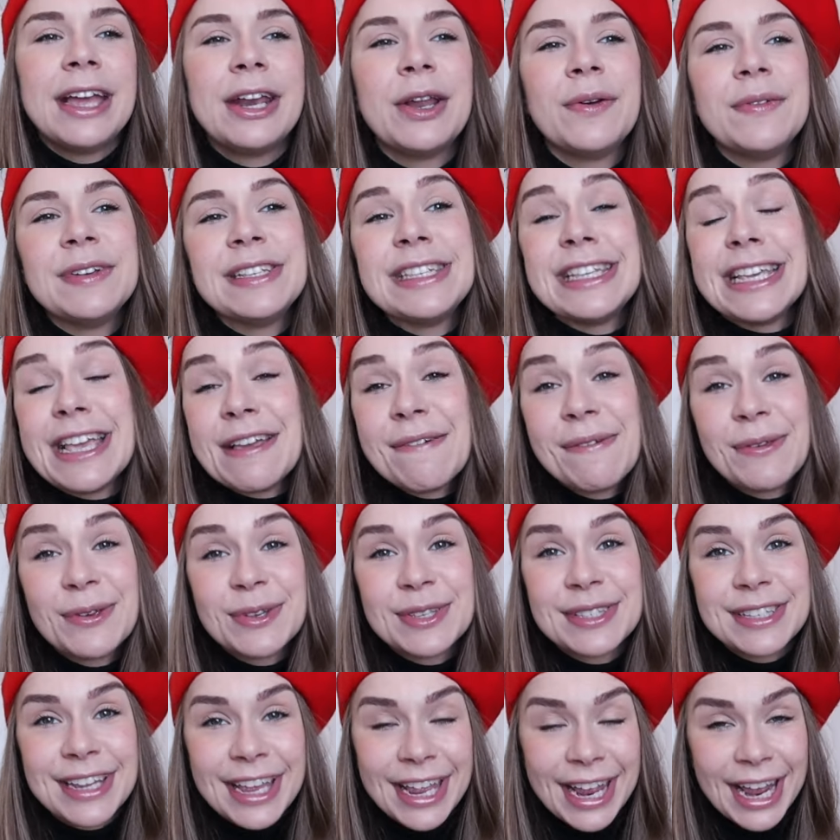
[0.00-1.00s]
And obviously if
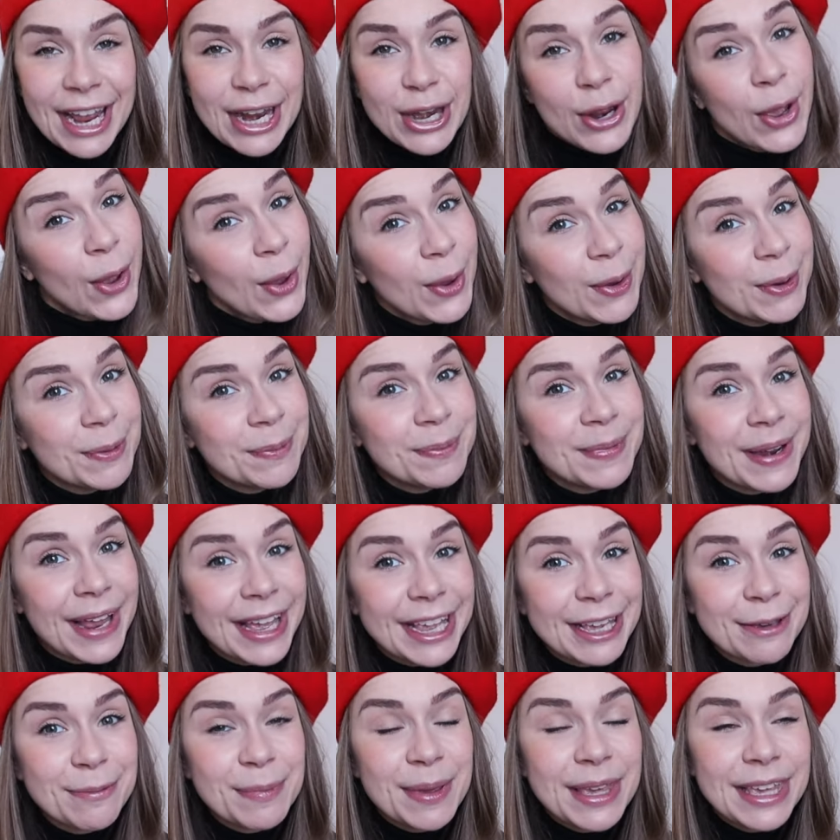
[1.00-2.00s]
you're staying at home
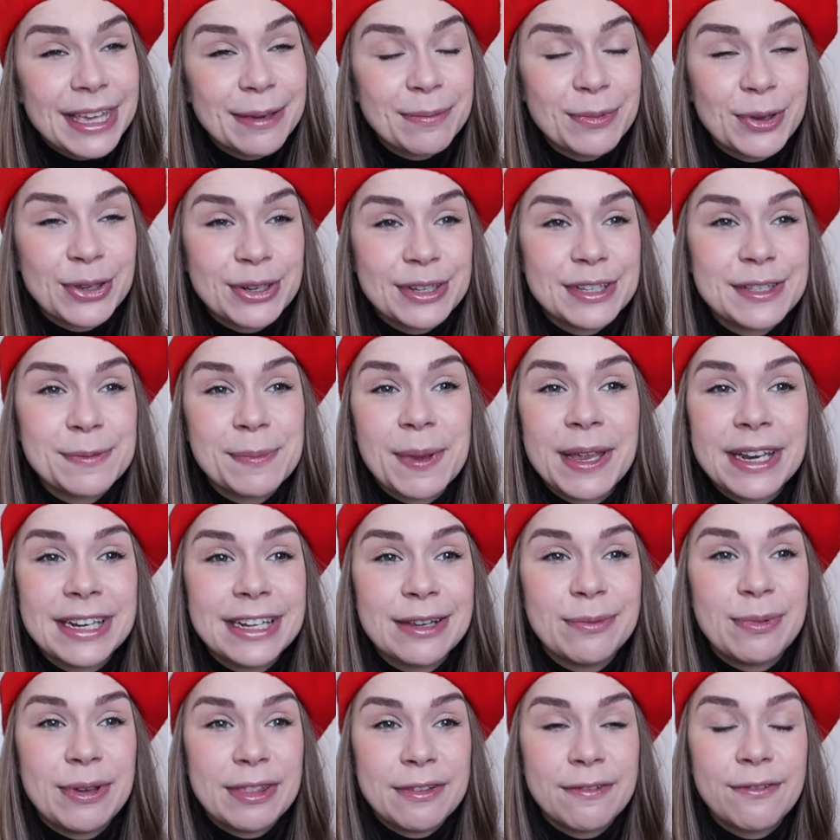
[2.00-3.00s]
like me, I'm gonna
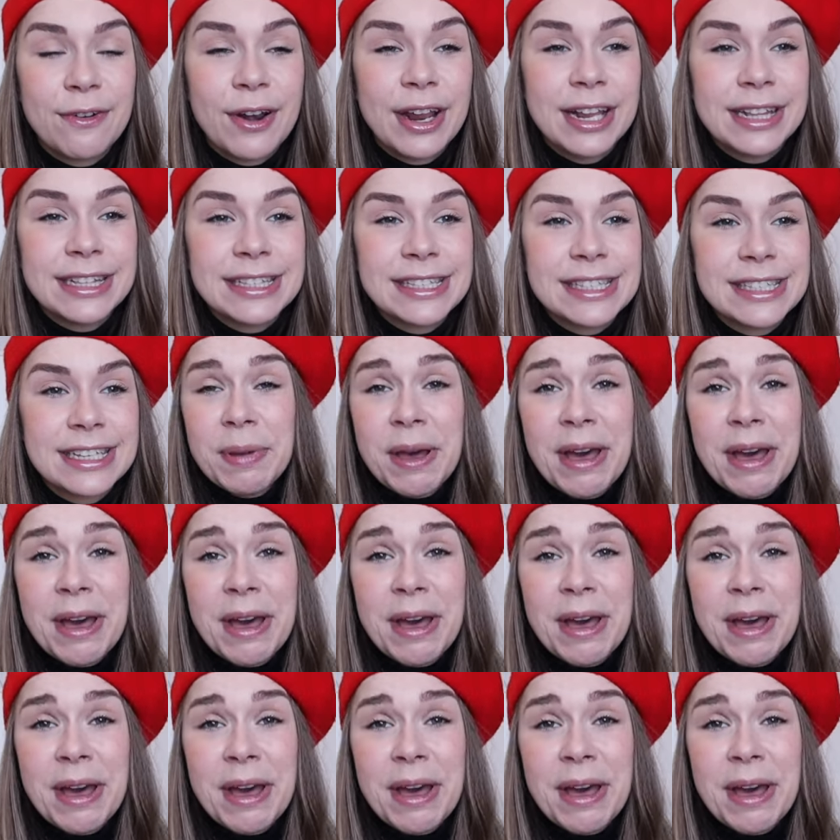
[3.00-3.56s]
spend it with friends.